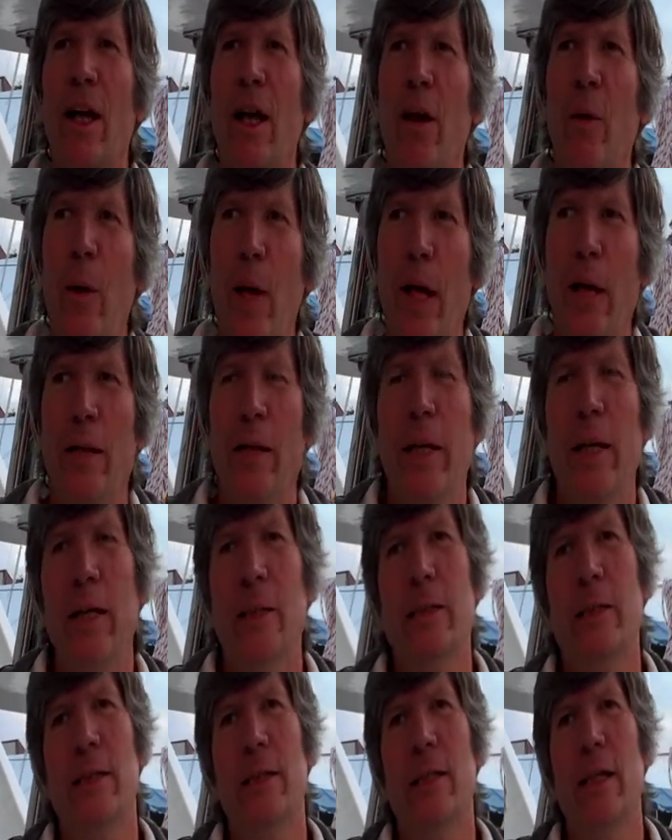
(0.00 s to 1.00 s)
Well,
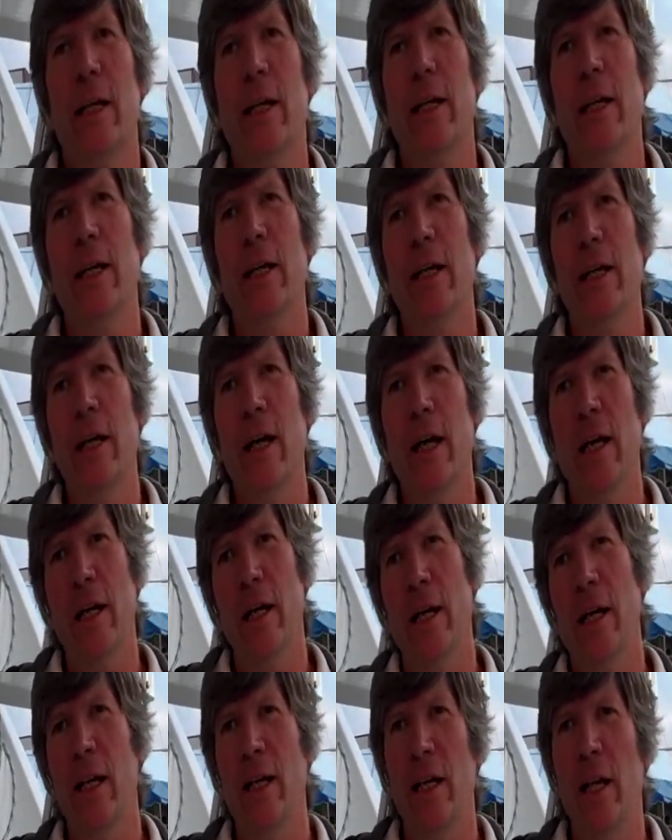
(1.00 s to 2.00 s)
it's...
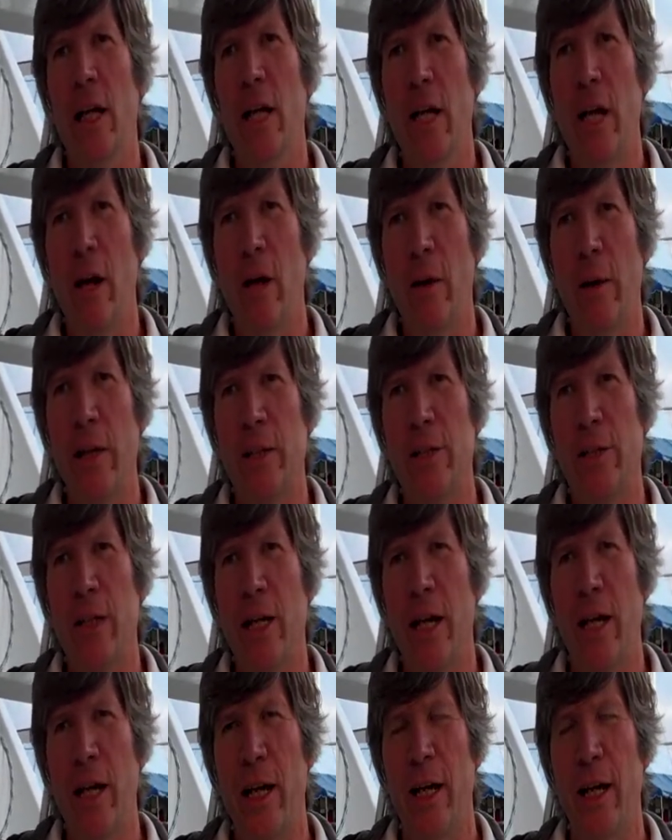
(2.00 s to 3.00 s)
You know, it's
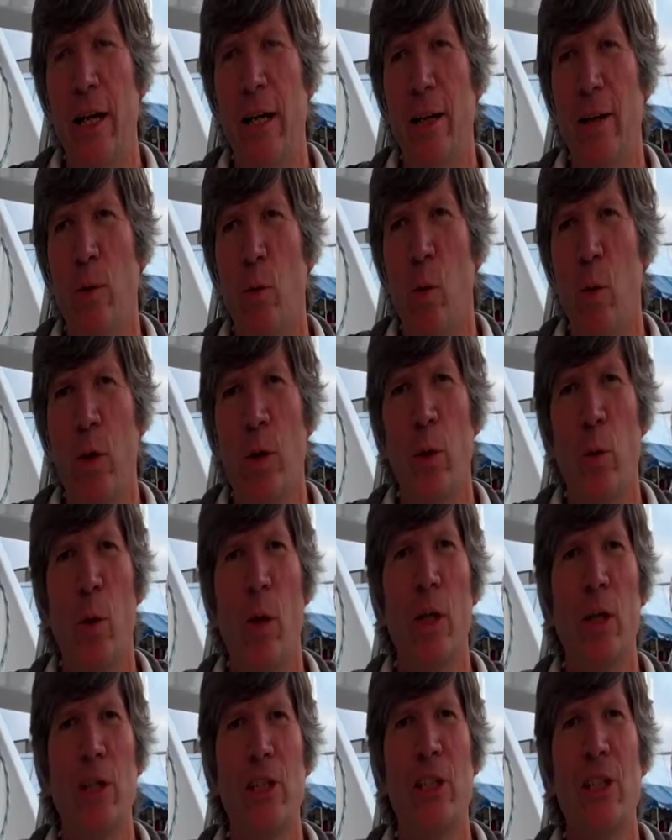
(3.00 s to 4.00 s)
War of the
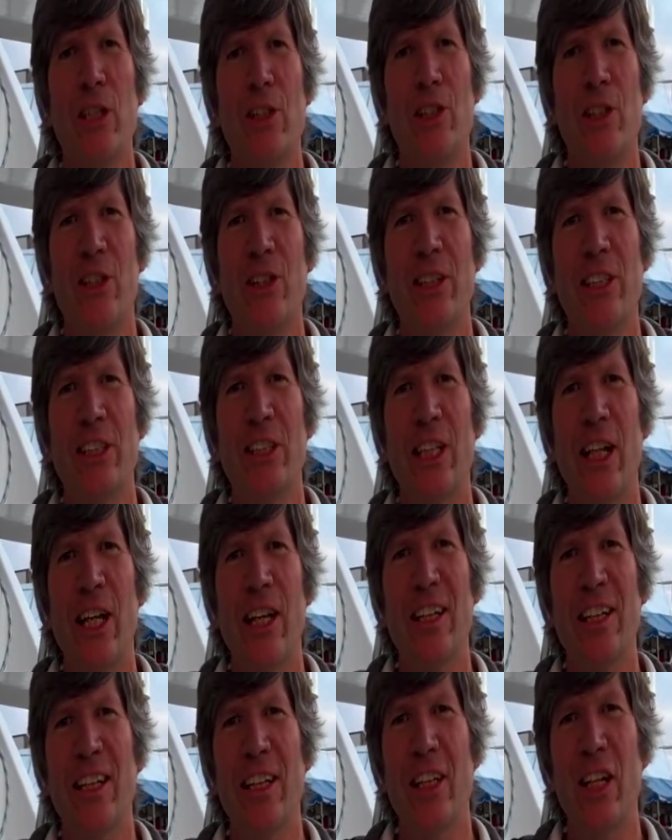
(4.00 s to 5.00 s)
Worlds to a certain
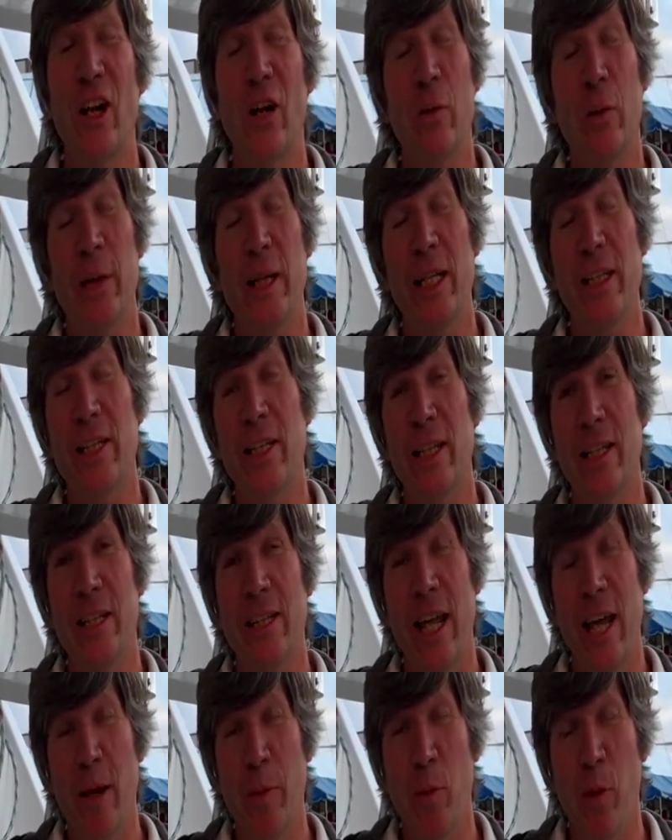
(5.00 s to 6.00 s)
extent. You know, if we get to the
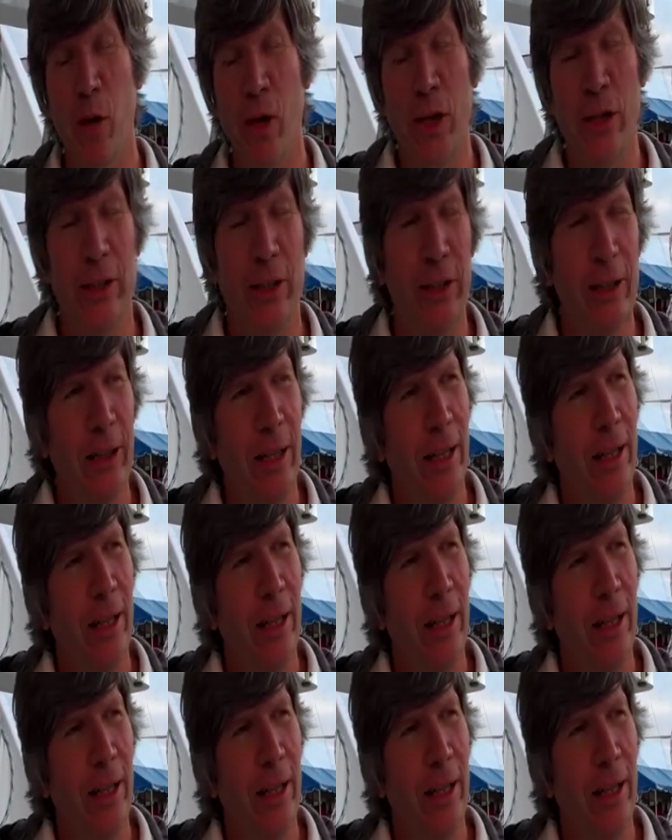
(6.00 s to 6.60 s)
damn water,